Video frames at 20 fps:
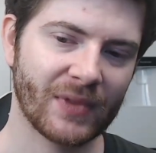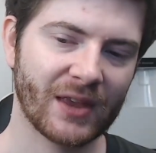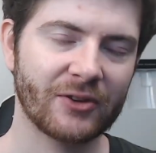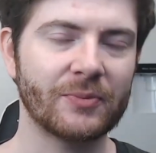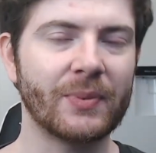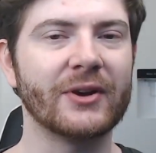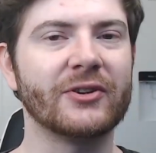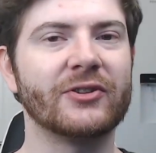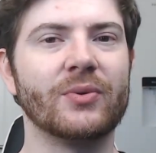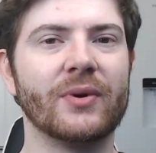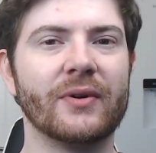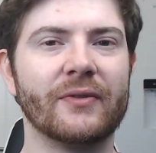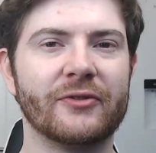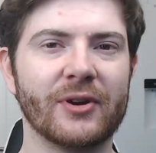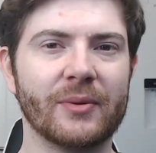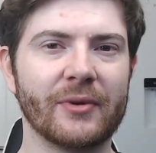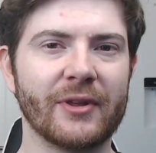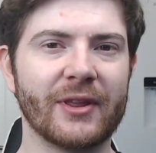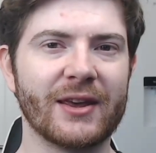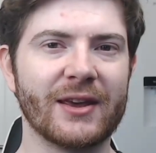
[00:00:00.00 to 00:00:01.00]
Especially with
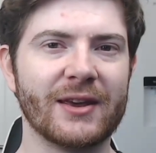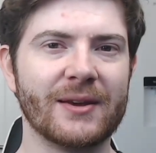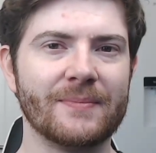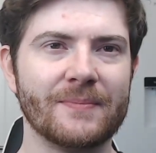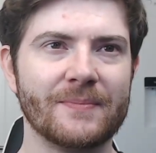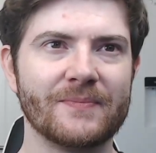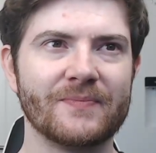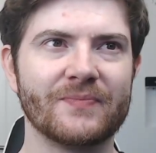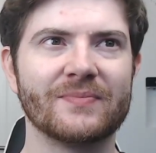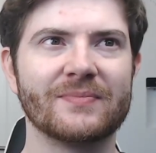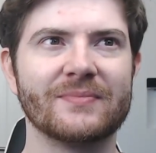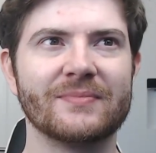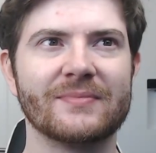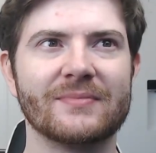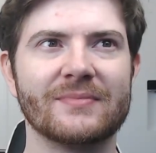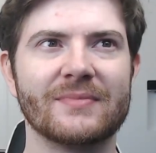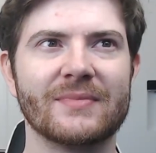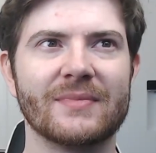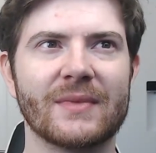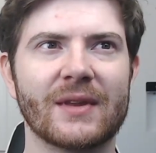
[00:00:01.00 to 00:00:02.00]
some of the
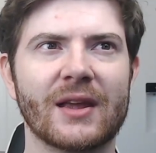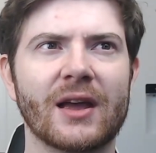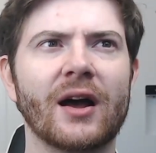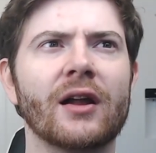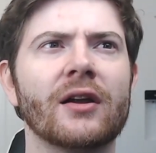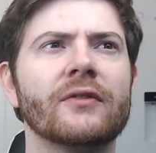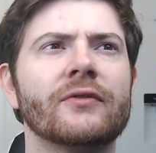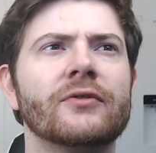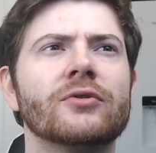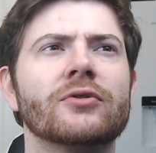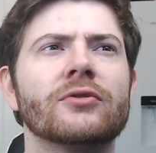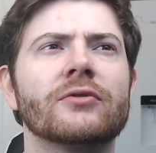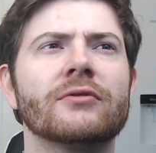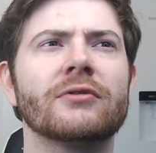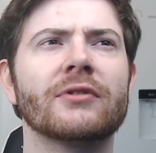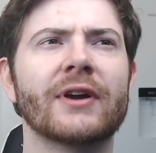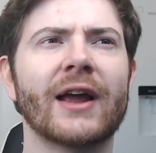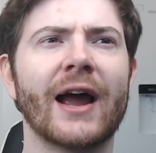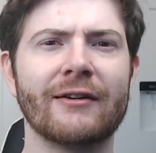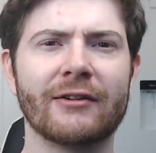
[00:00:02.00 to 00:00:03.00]
colourful
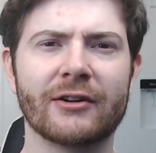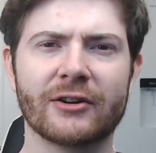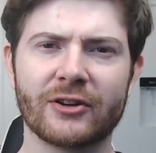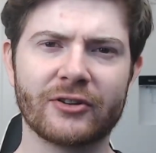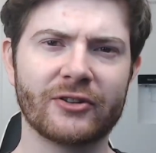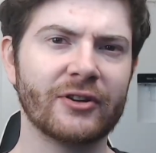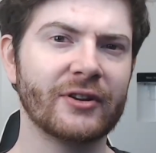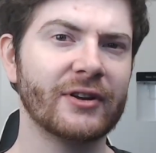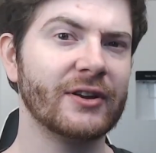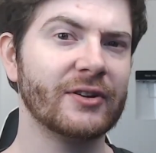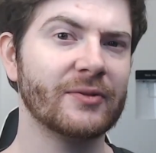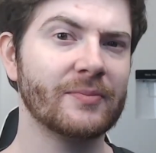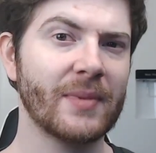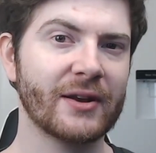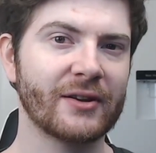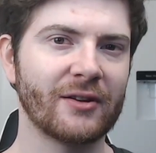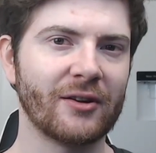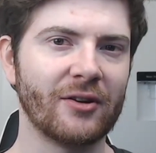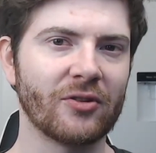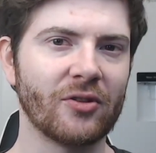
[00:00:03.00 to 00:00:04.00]
characters that he's
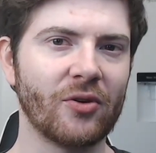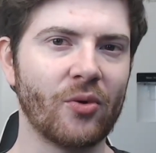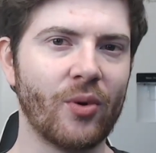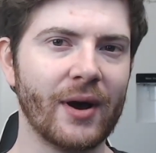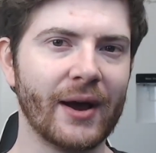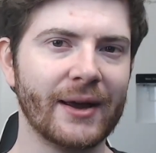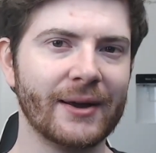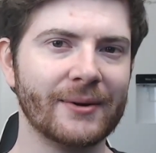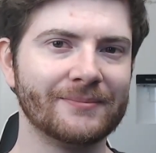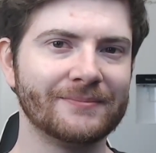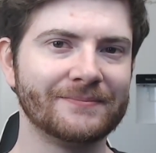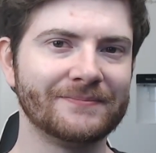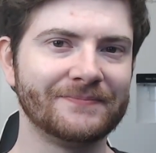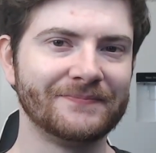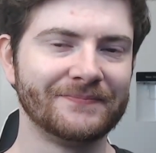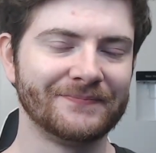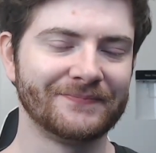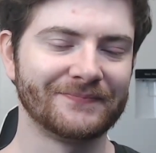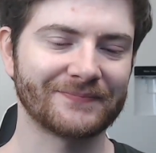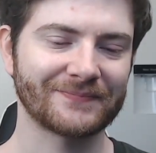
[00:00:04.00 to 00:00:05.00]
met along the way.
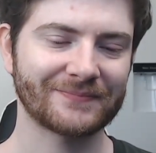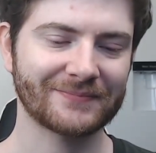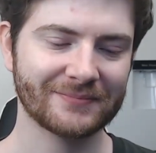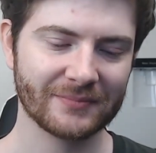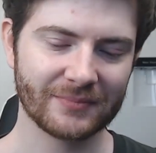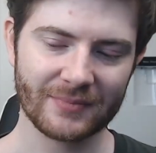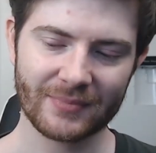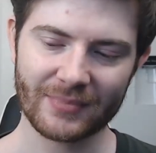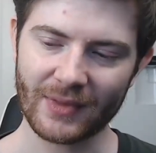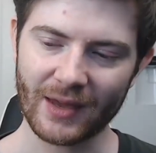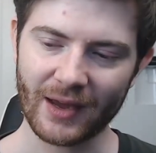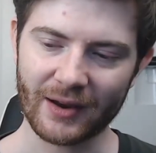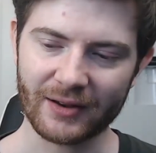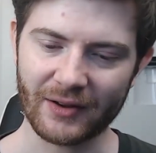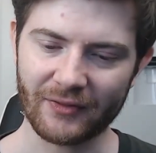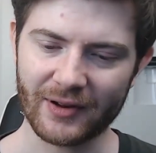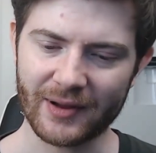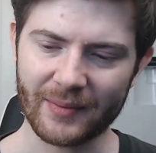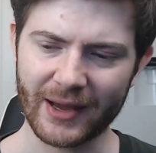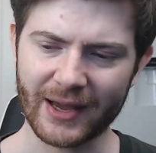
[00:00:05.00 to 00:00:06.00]

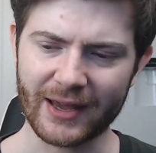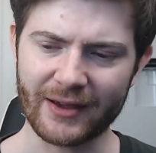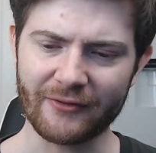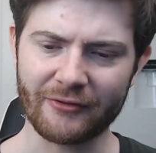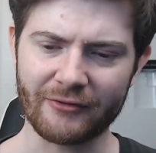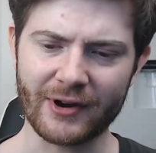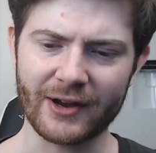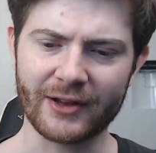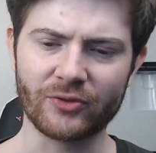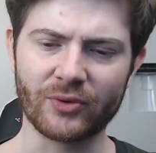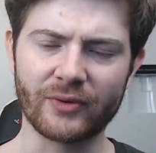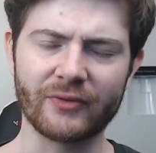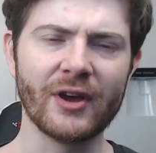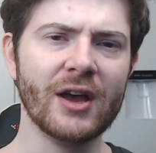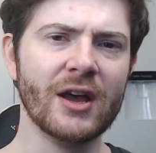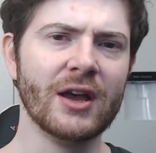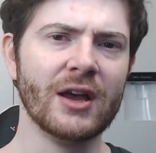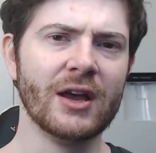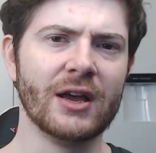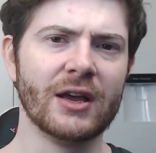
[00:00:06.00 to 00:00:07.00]
Definitely making friends with,
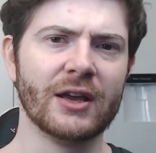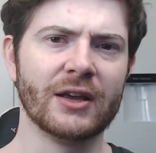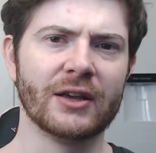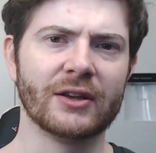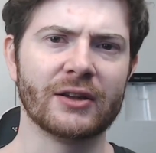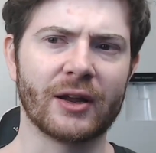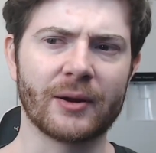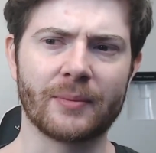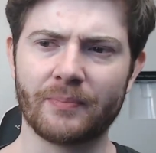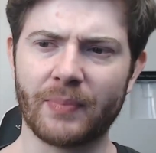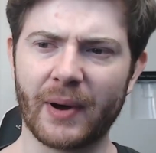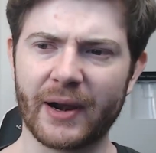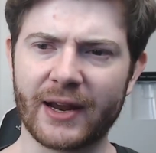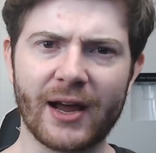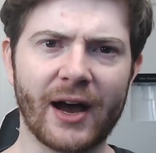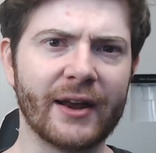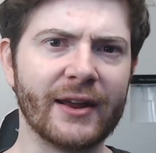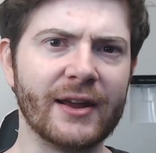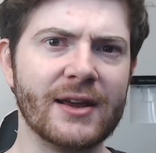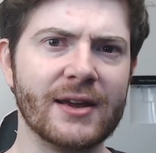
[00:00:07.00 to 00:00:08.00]
like, Buddy
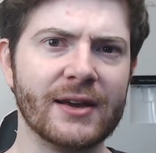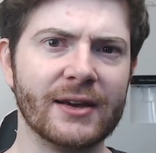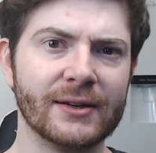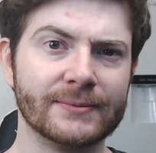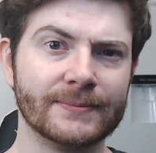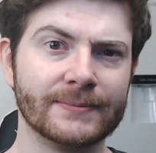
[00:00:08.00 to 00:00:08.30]
Guddy.